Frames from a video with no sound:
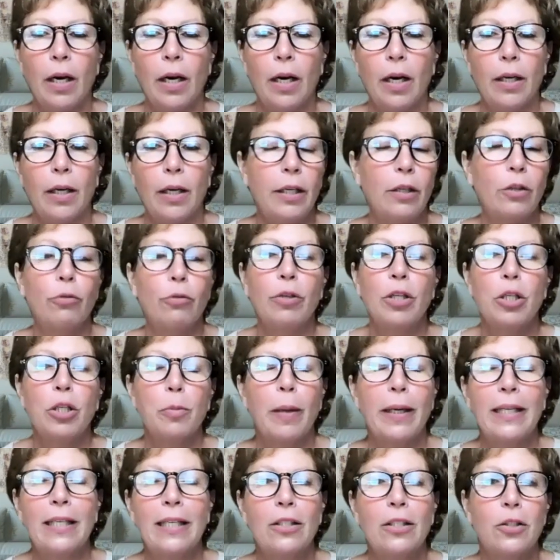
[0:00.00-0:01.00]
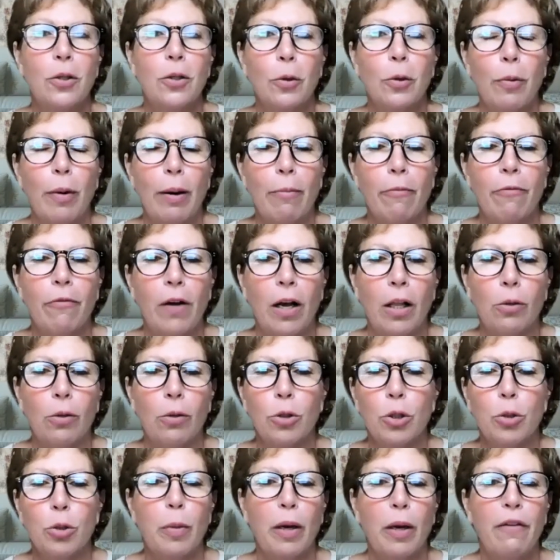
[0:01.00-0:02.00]
increase my Instagram
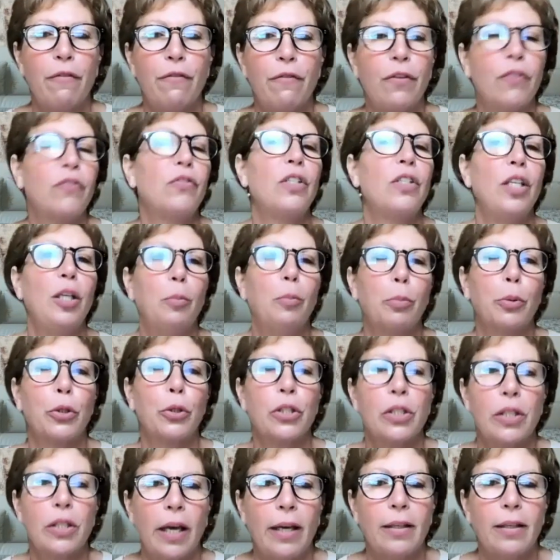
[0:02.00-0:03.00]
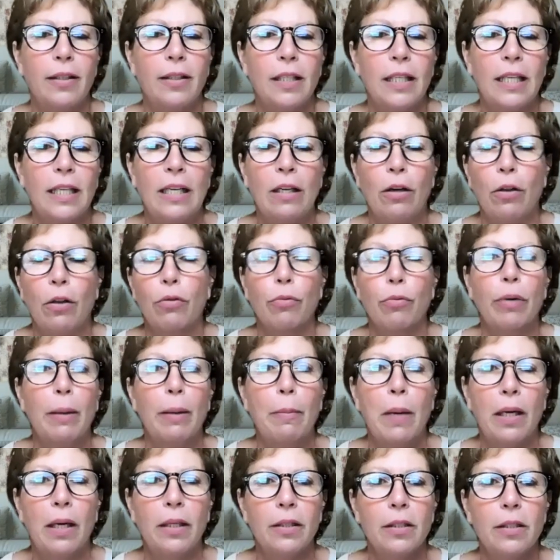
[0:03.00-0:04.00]
followers by 15% in 3
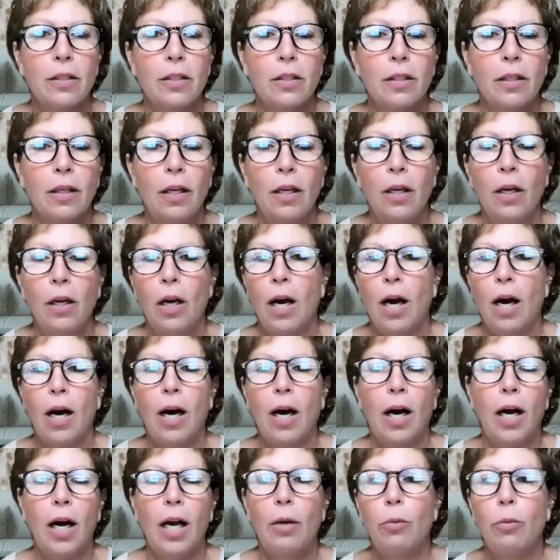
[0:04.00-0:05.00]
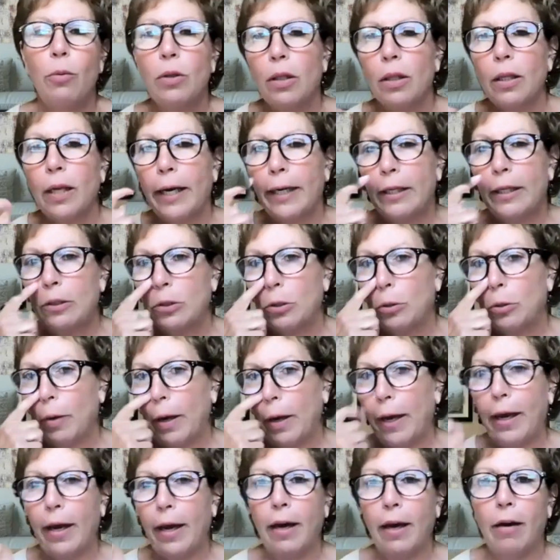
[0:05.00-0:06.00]
months. I would like to
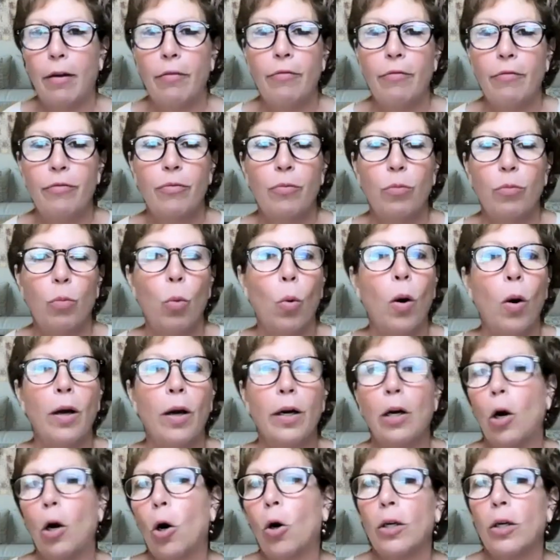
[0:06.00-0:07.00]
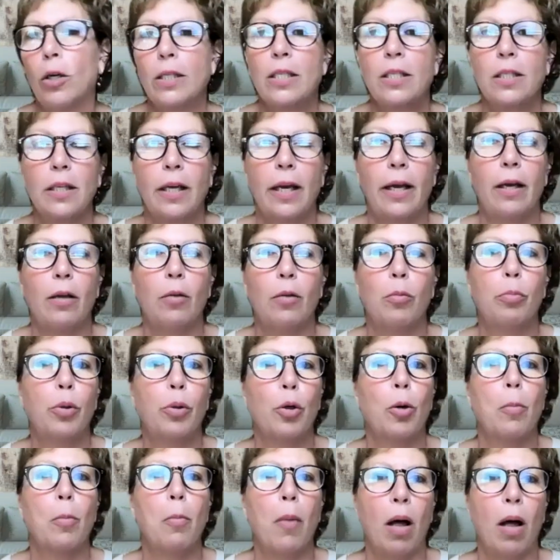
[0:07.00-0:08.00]
have one art sale
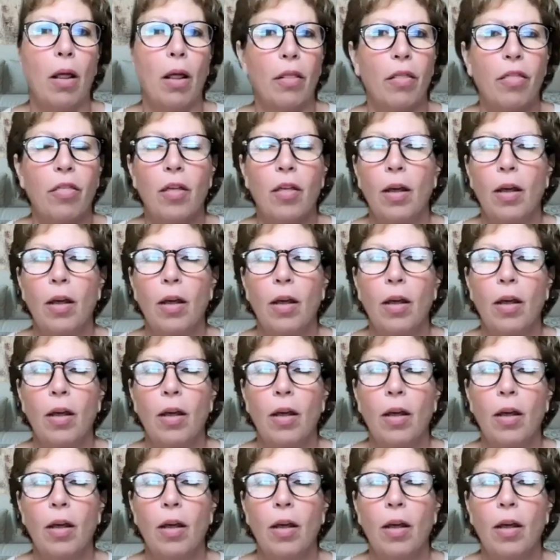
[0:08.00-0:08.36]
per month.